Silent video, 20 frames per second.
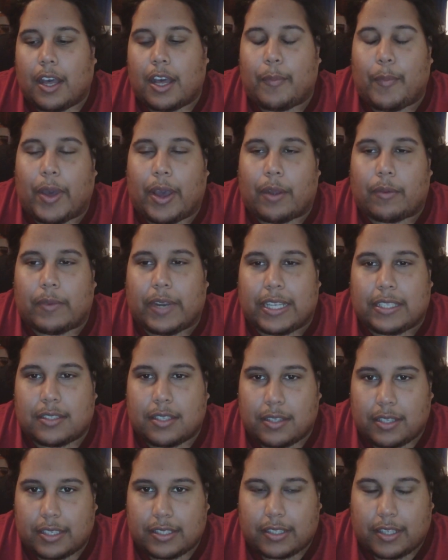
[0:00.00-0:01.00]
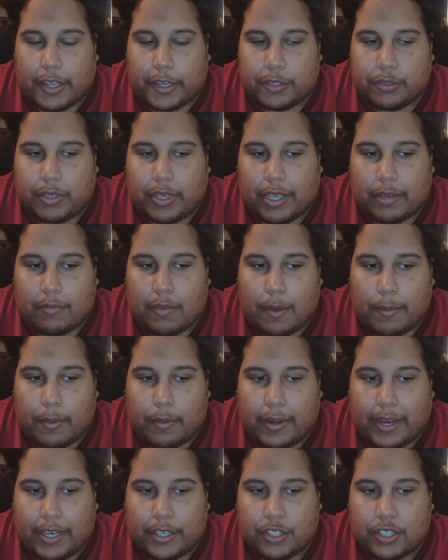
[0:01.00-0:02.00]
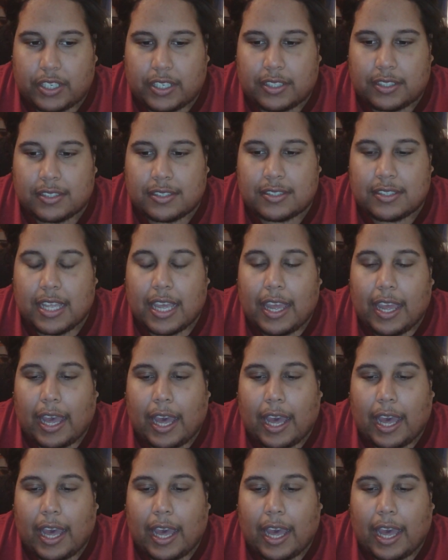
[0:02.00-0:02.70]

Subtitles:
about race in this country and reparations,